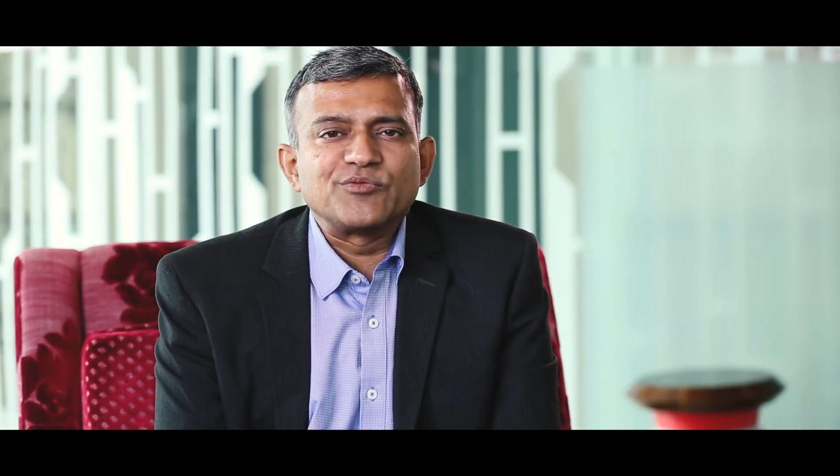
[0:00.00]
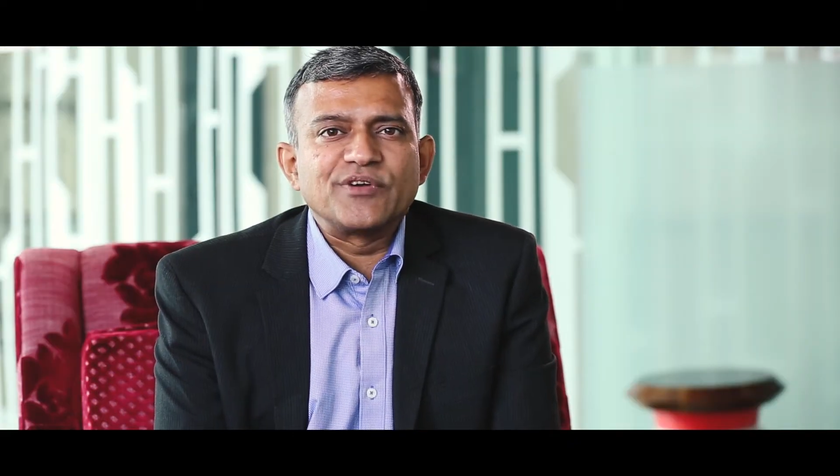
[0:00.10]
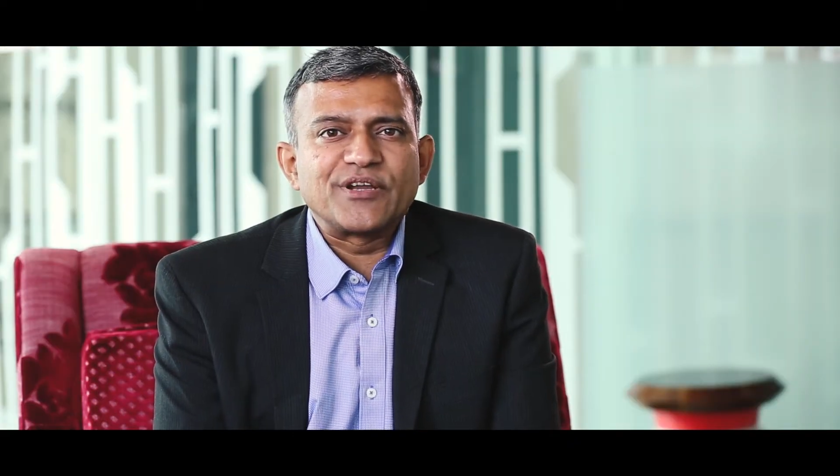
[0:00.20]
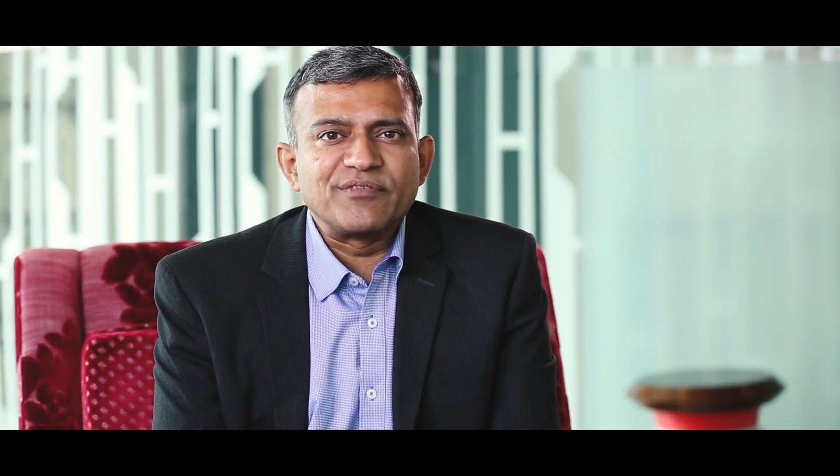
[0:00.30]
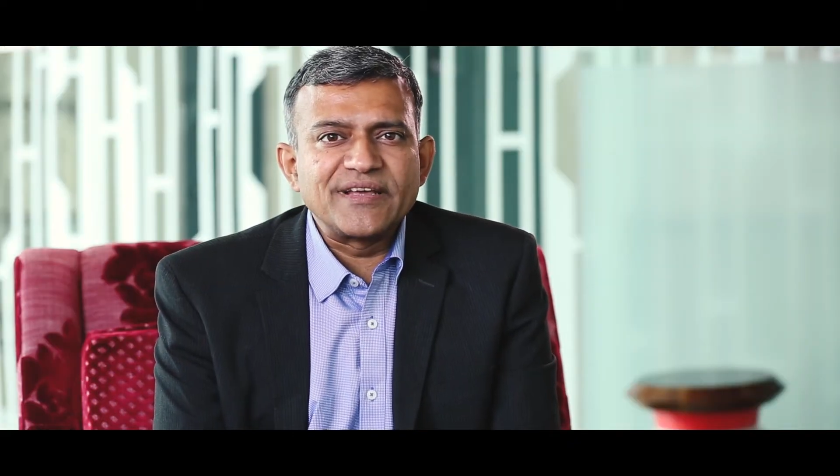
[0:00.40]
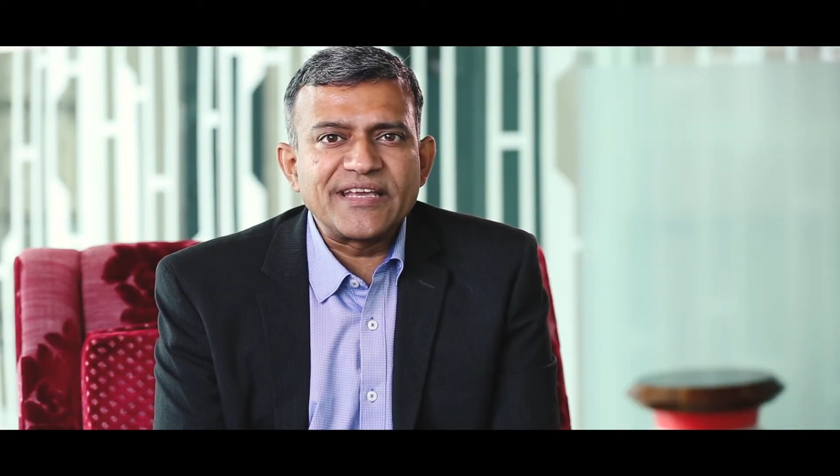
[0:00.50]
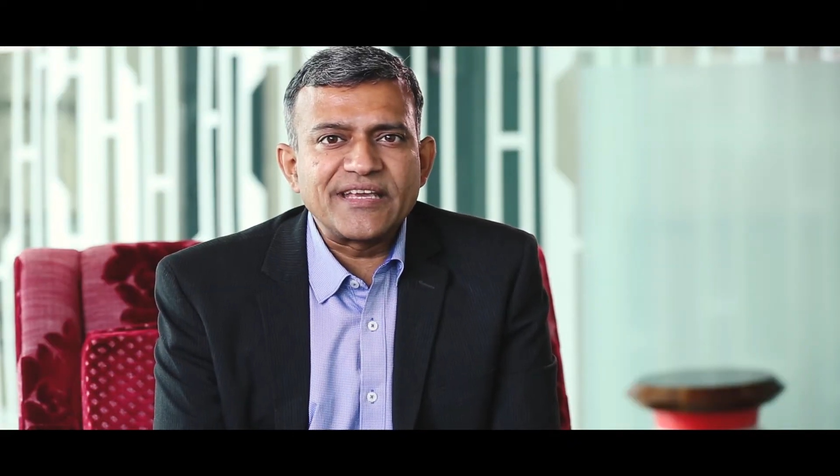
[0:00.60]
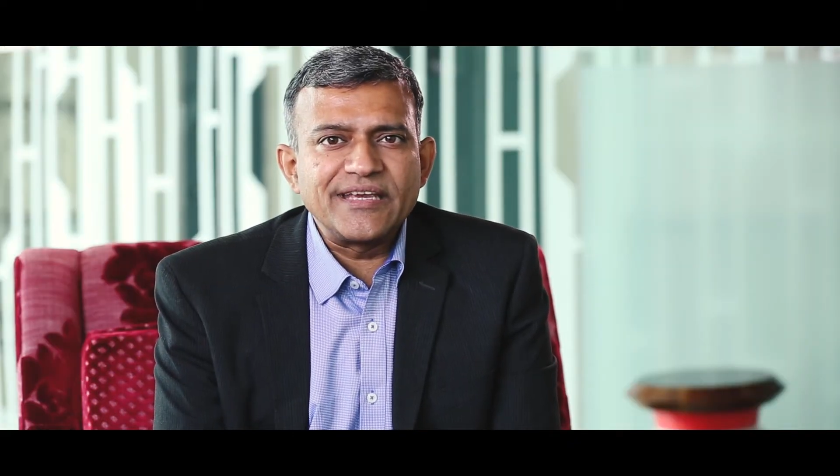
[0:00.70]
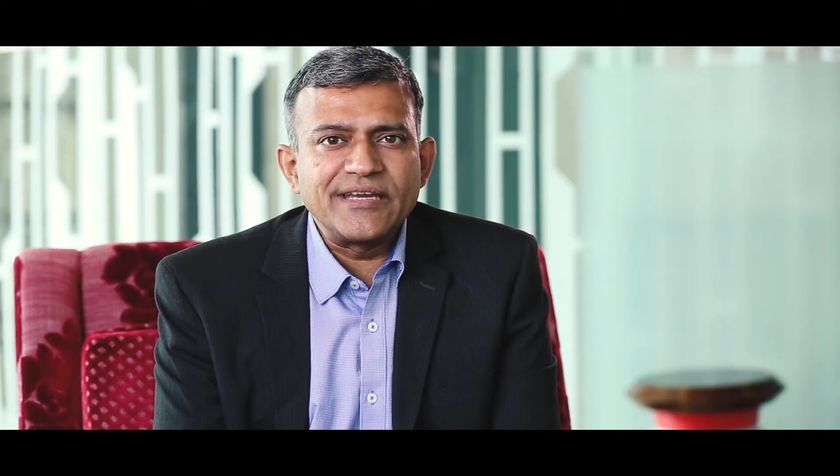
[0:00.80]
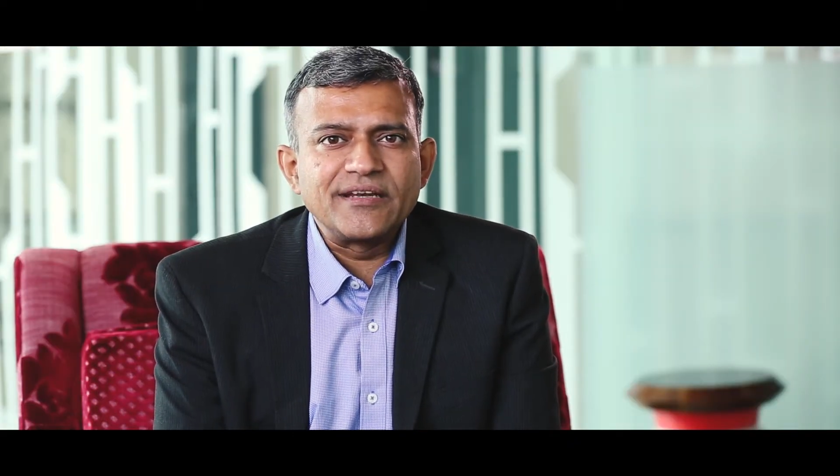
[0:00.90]
were very
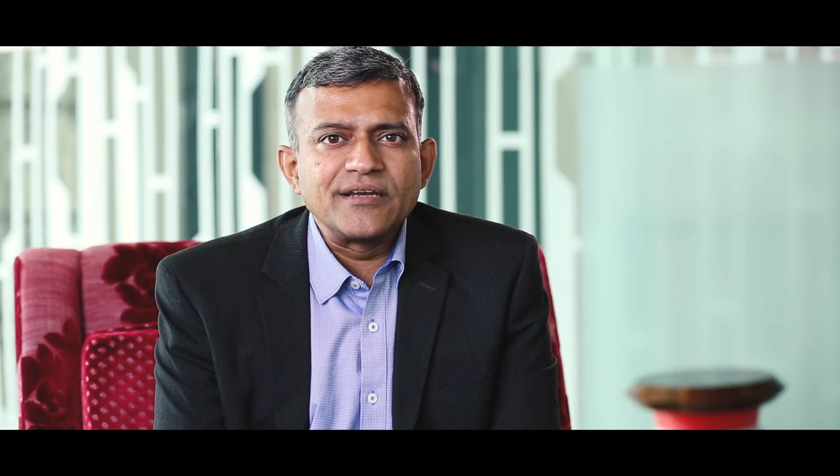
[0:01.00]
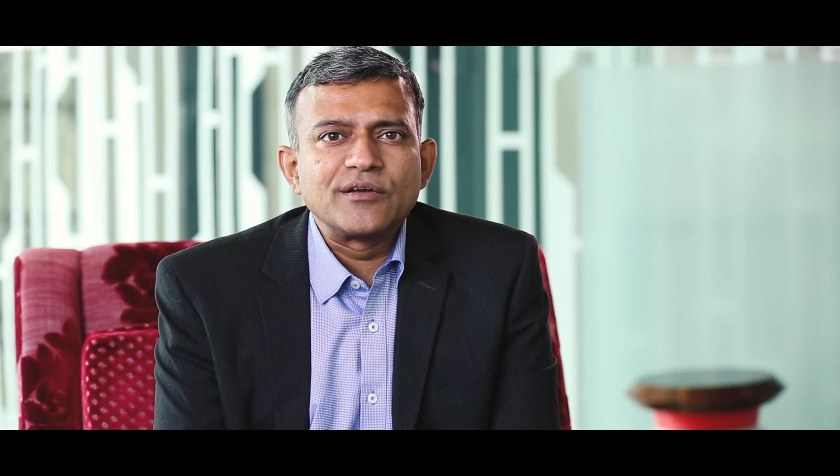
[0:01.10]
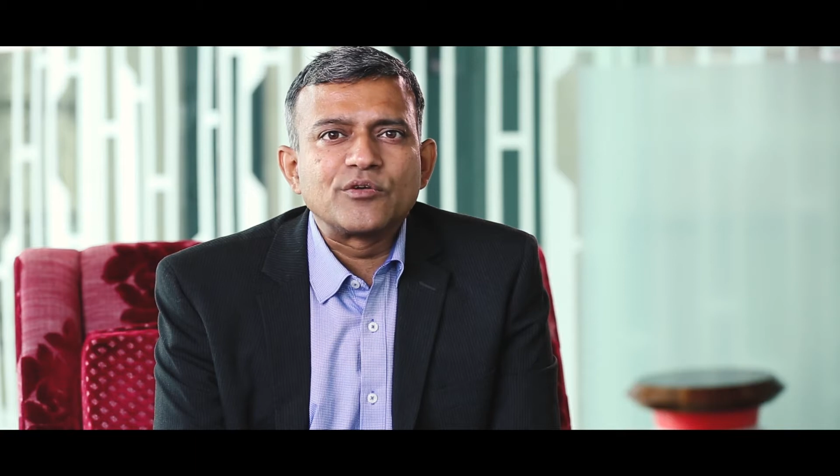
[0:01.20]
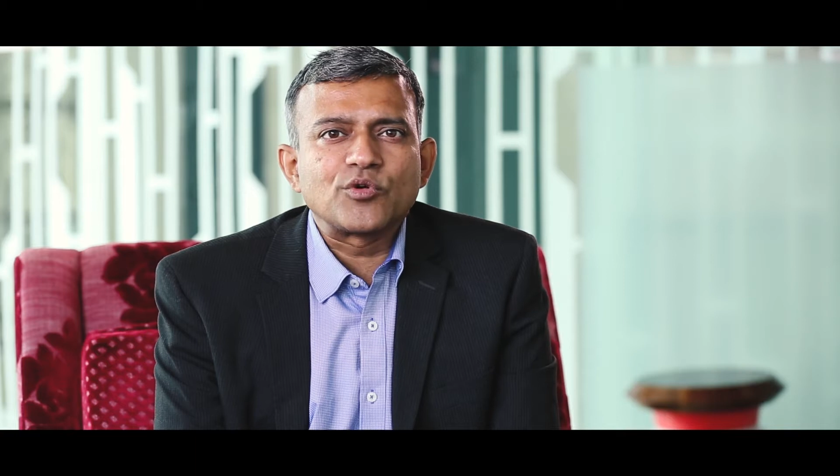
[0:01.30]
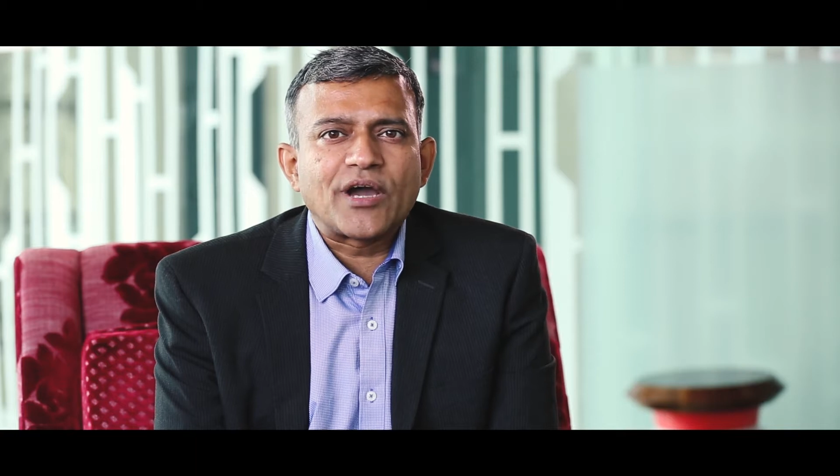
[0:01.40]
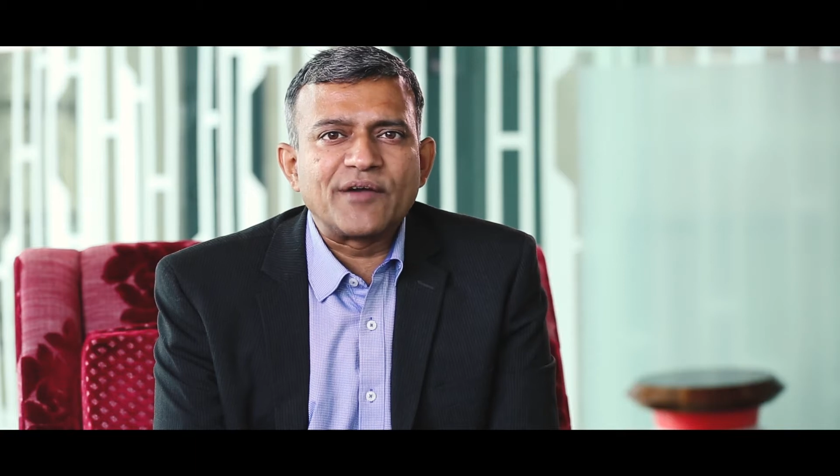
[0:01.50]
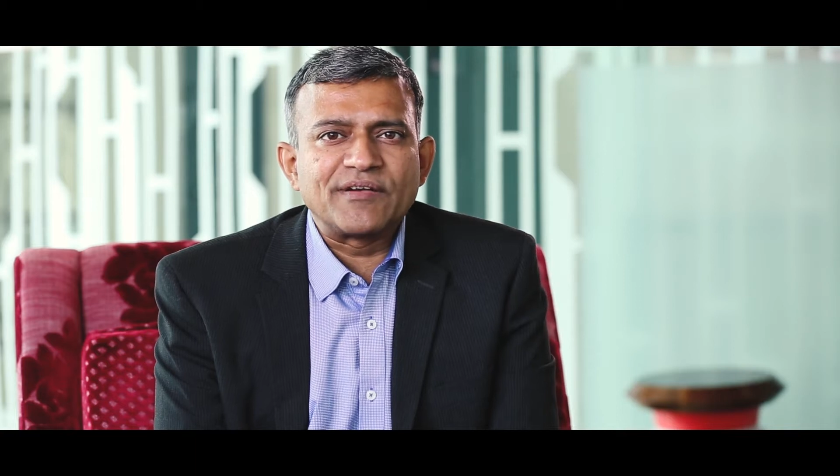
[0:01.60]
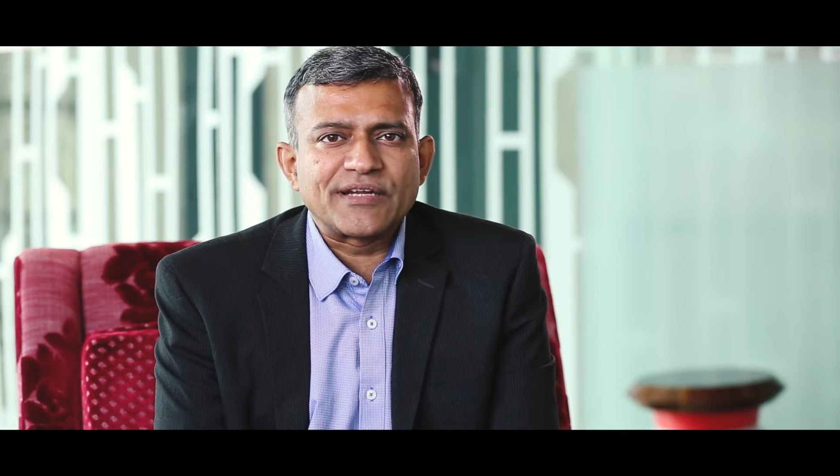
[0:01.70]
keen to have a